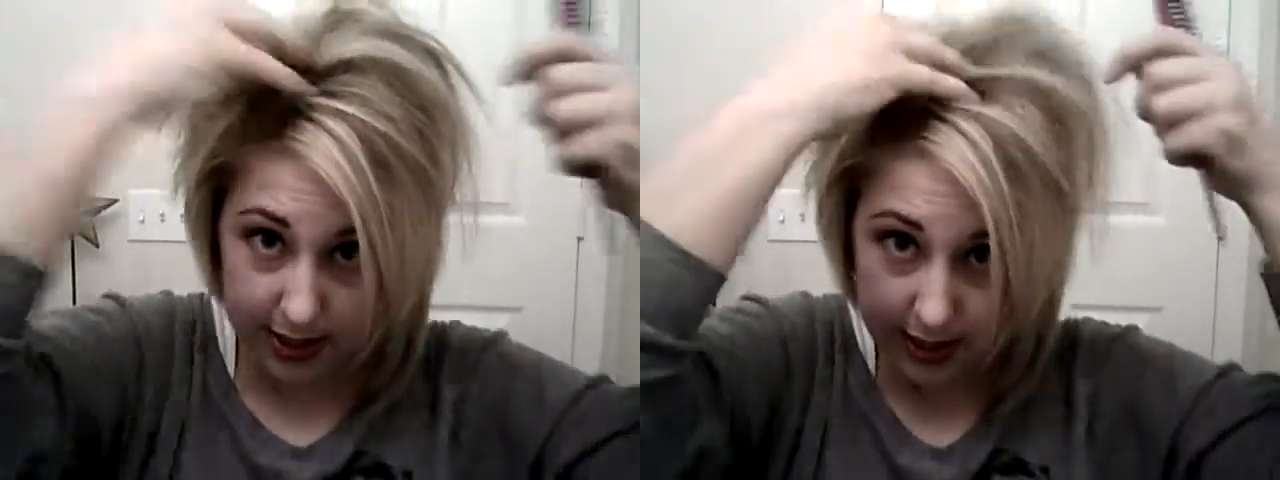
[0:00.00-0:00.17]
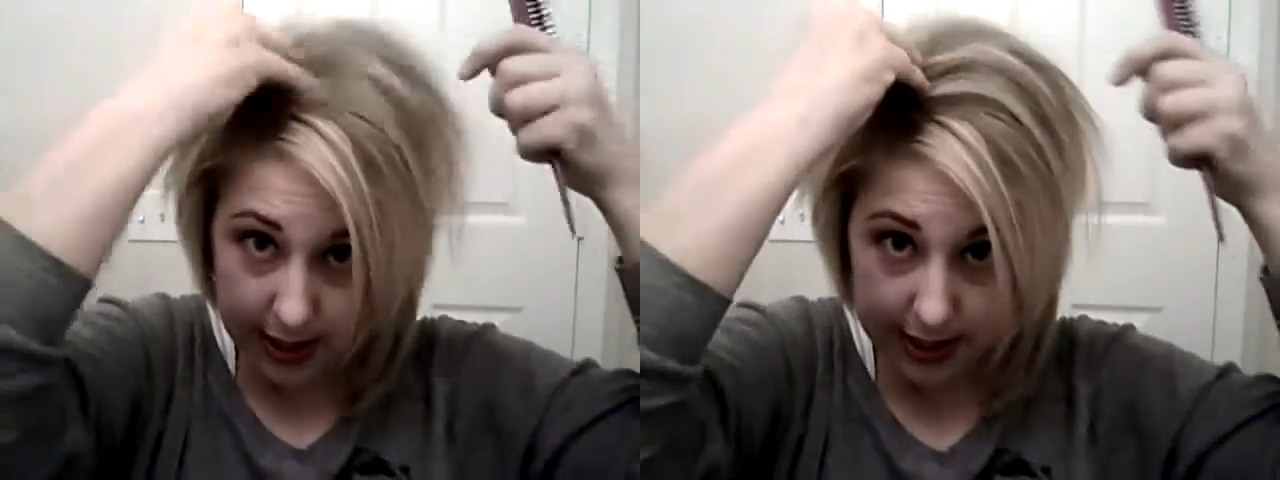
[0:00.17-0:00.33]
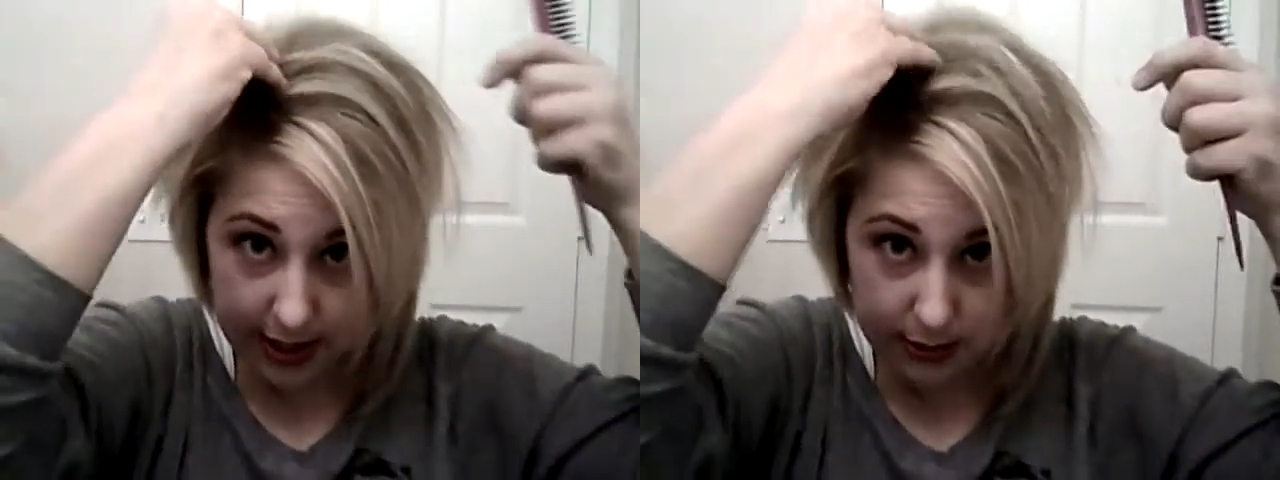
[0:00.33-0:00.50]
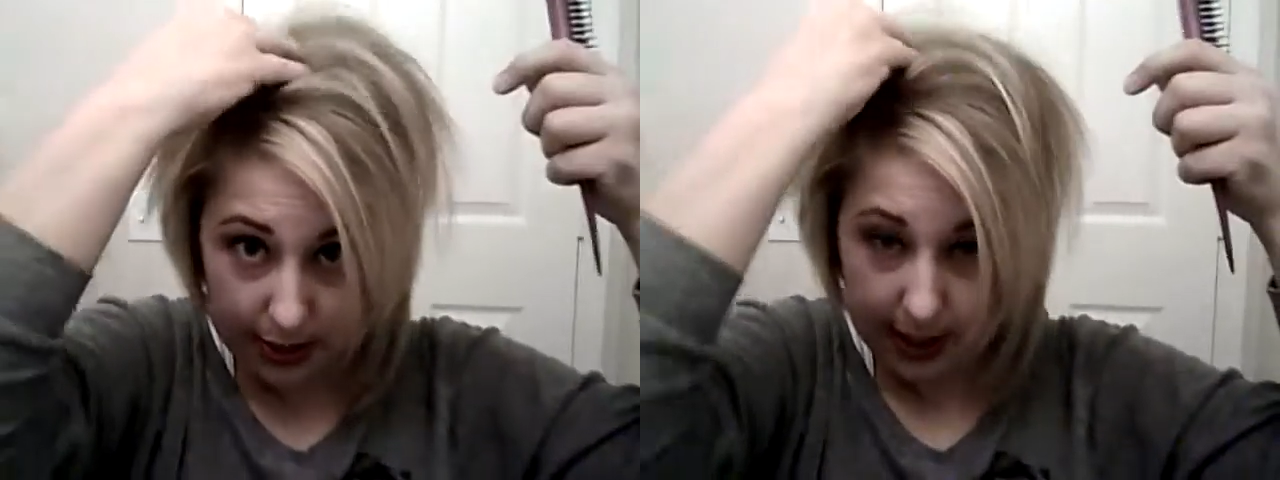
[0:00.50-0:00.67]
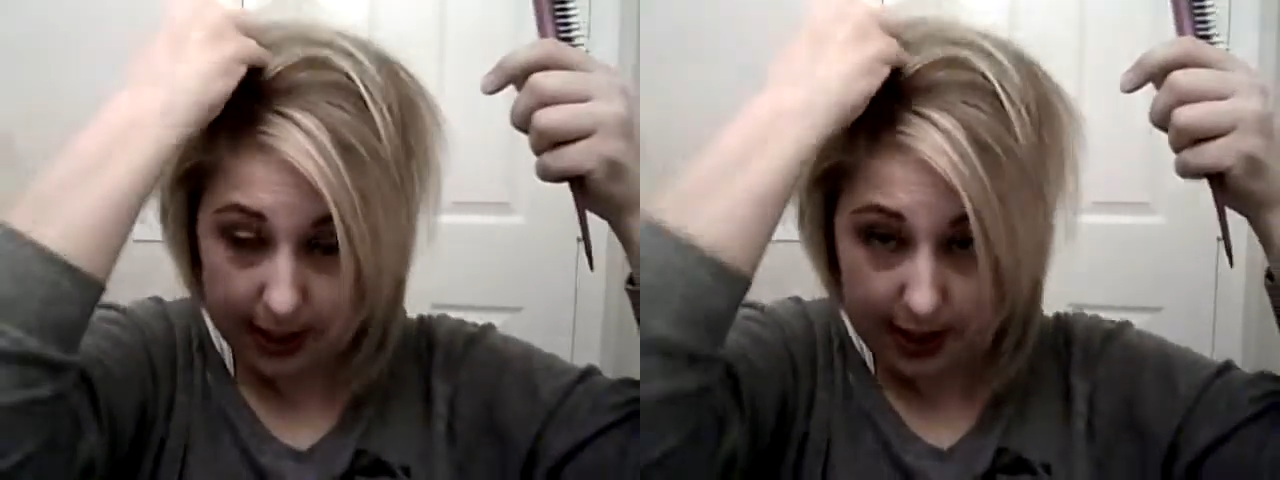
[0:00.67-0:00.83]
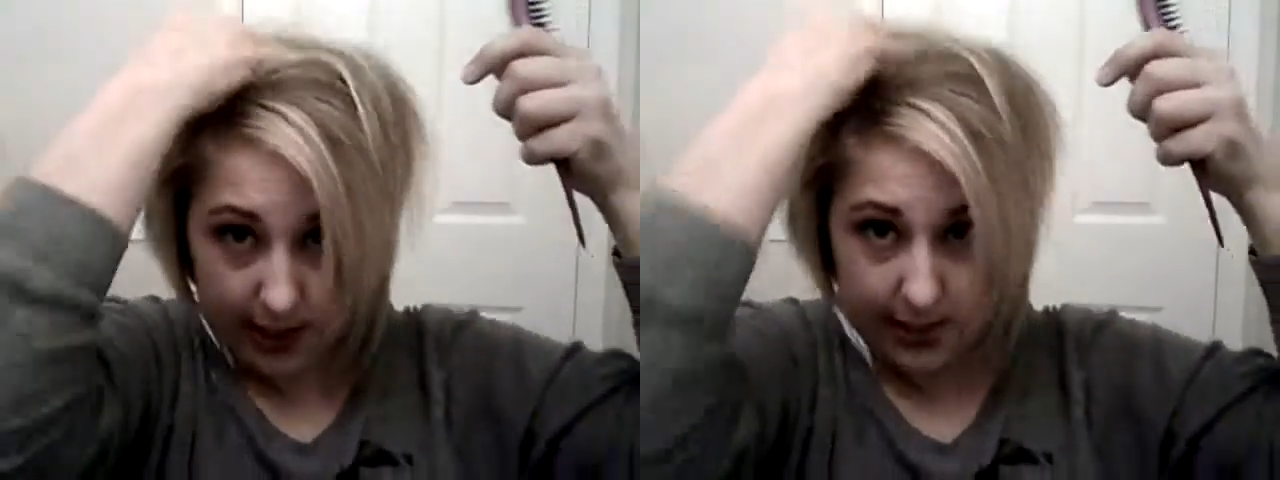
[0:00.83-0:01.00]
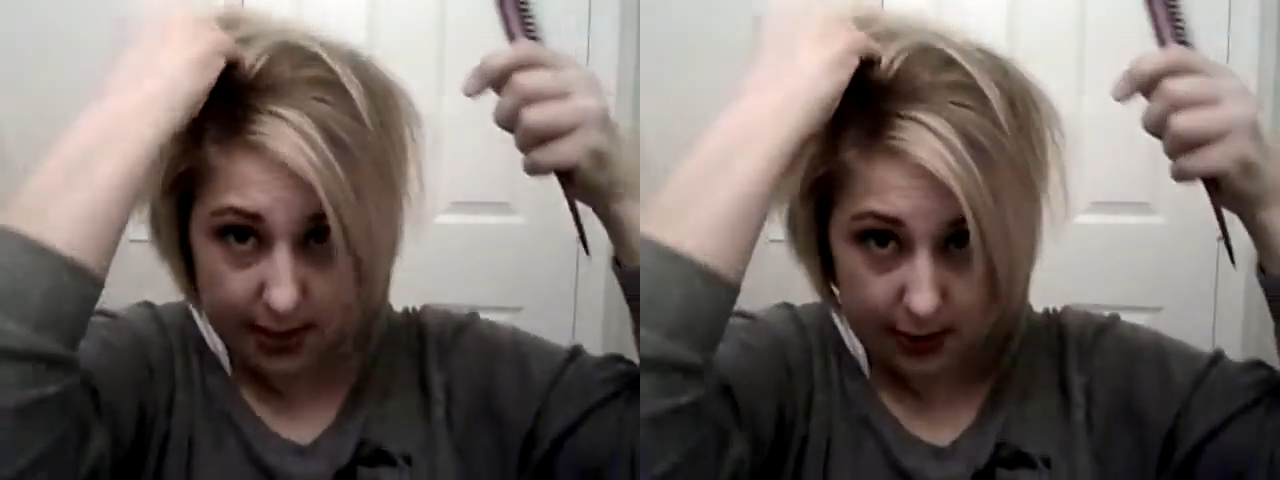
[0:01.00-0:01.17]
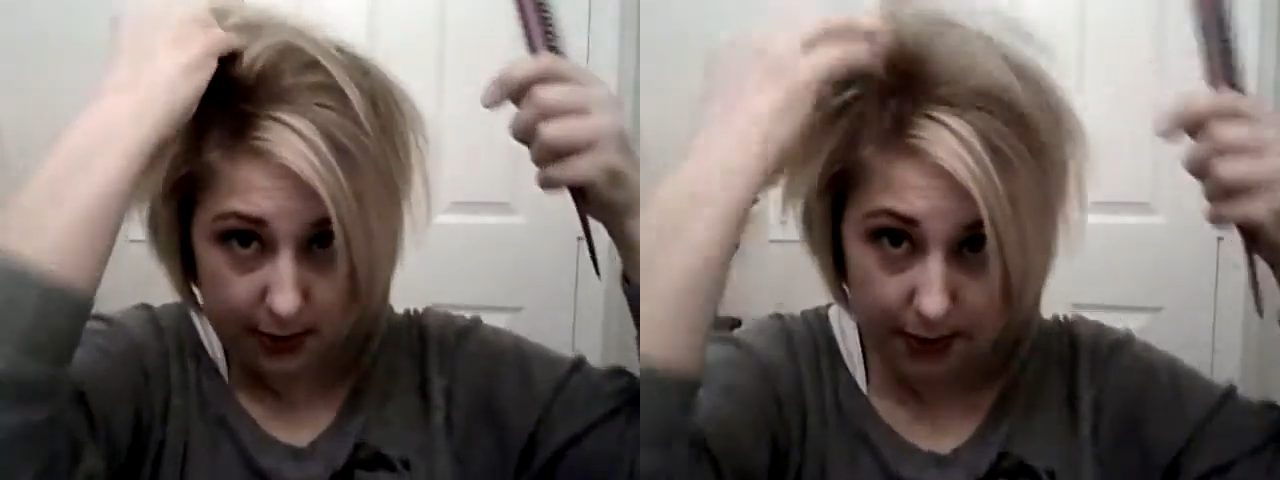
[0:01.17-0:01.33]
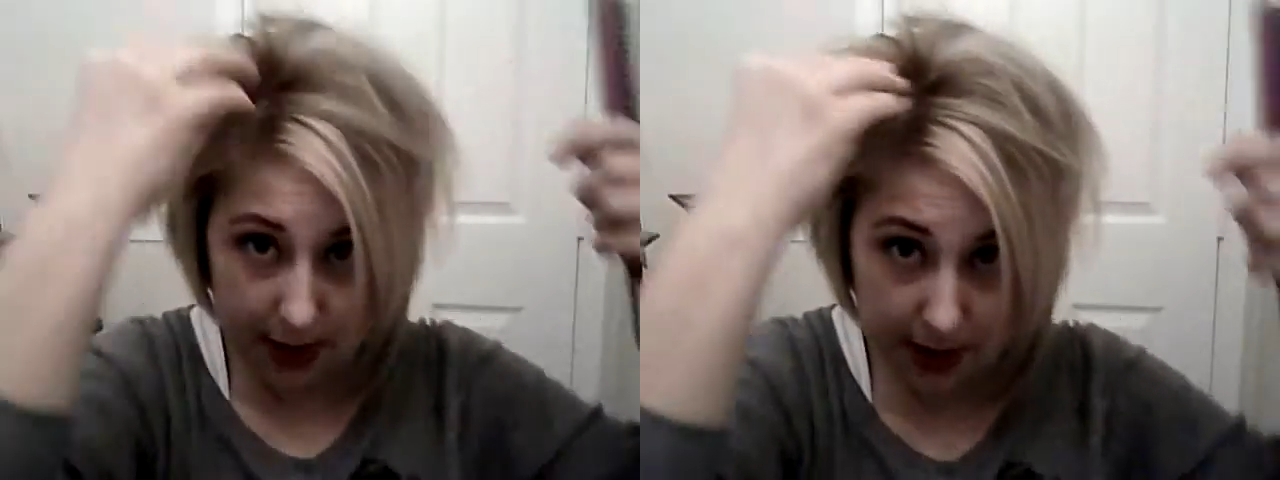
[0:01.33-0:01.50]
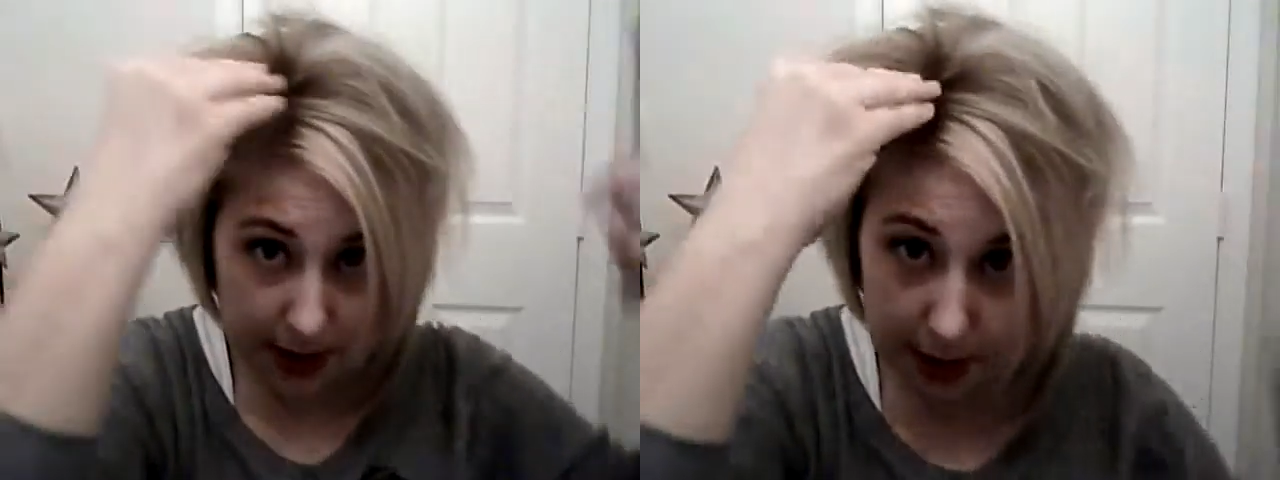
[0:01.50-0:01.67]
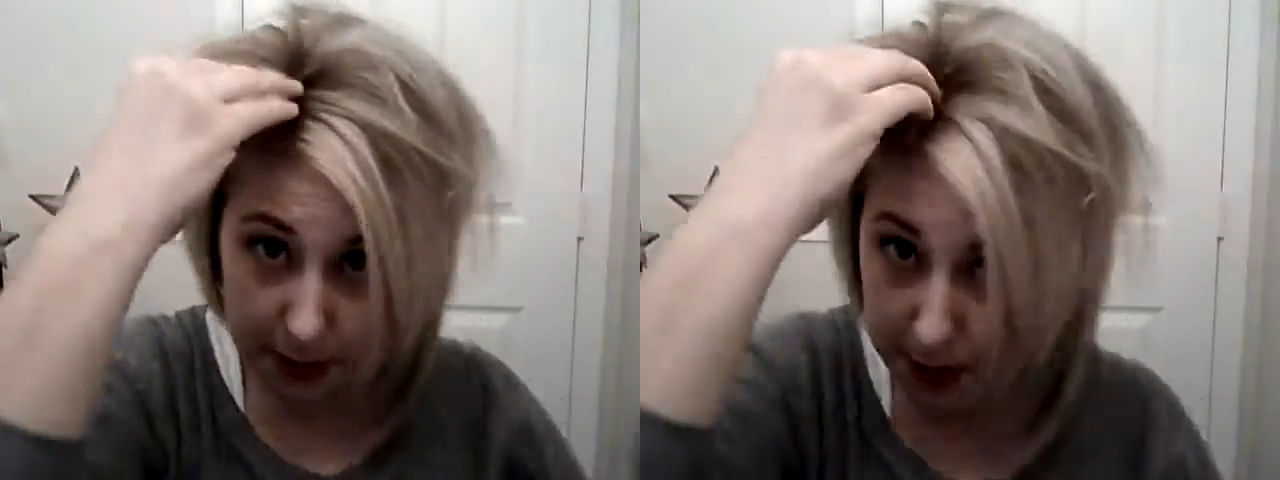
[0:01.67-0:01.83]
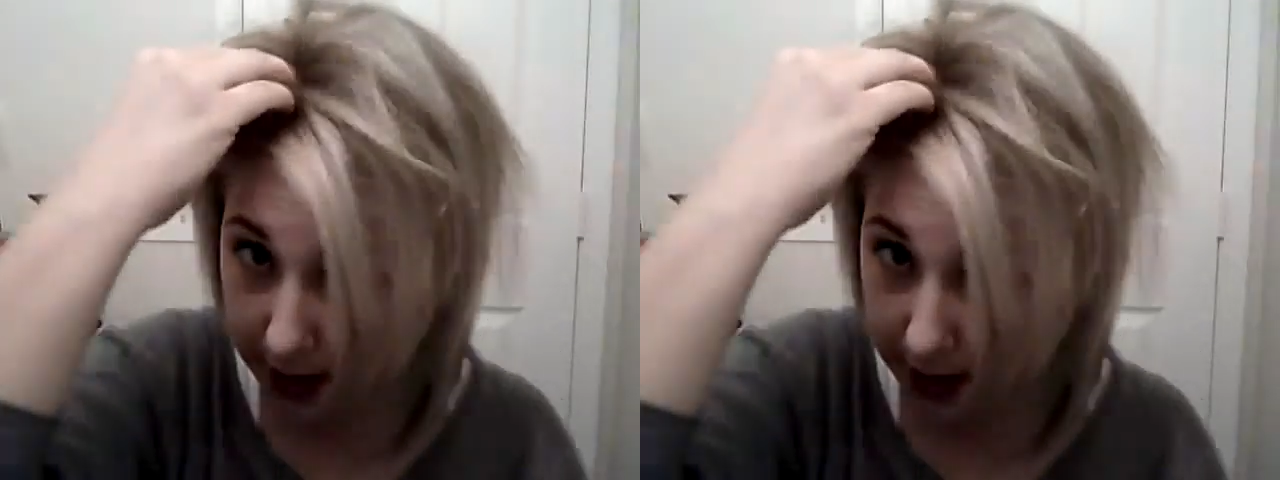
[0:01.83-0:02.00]
I like to make it nice and
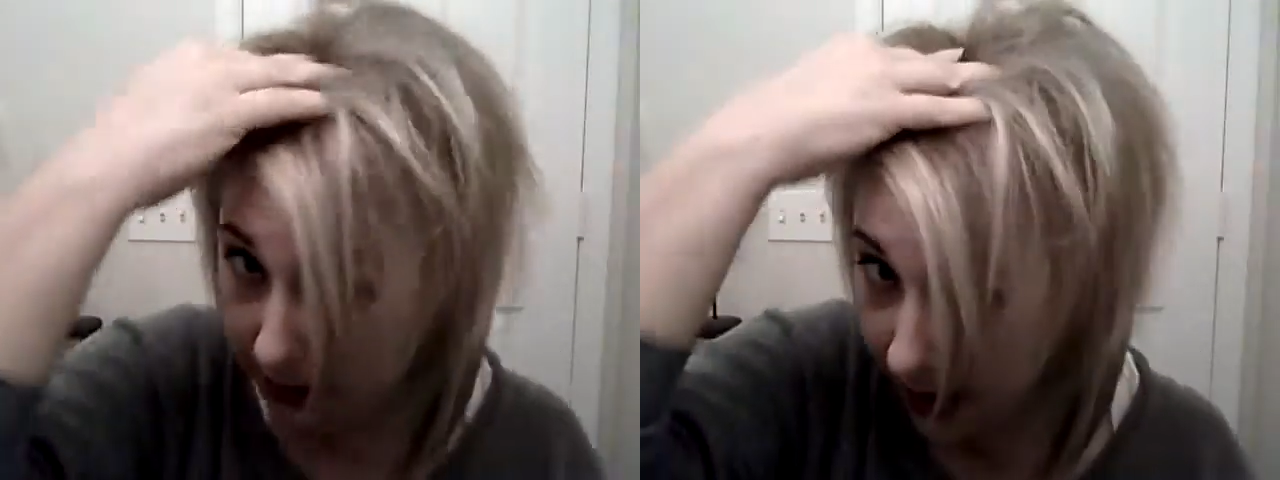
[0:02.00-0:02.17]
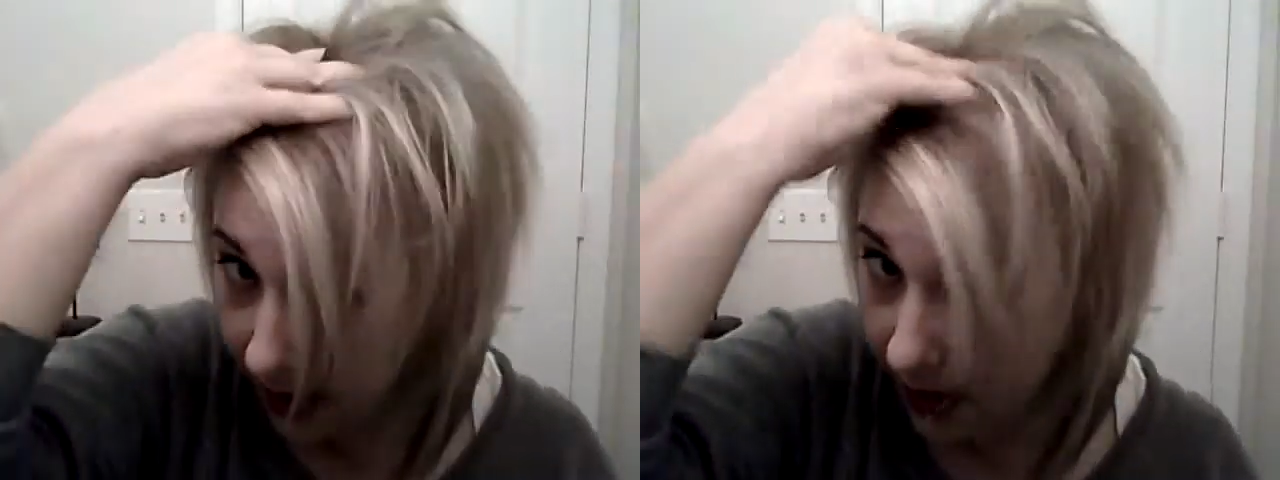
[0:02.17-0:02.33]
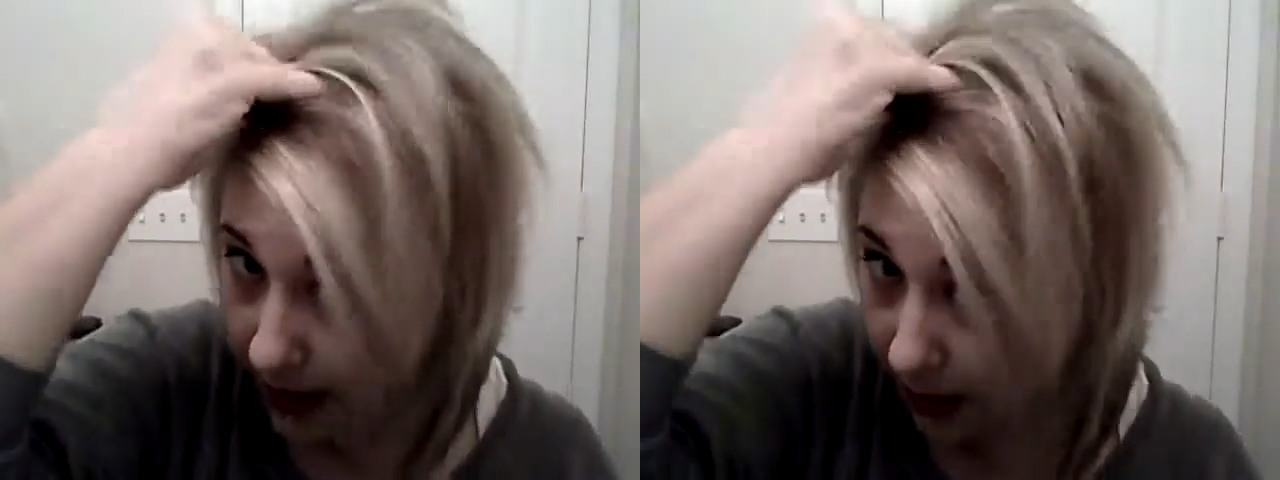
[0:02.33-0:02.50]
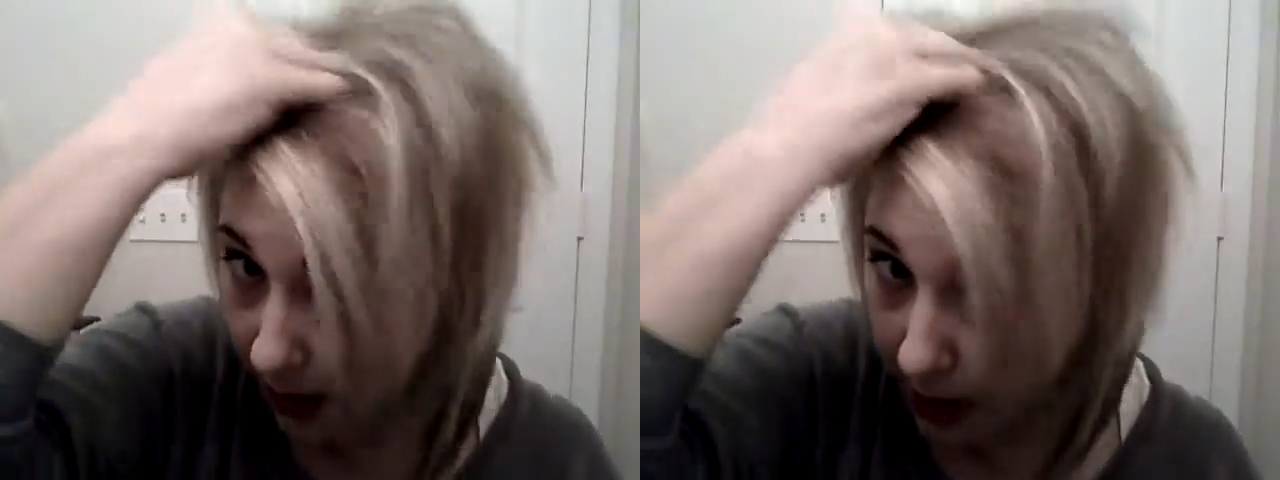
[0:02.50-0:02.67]
big by kind of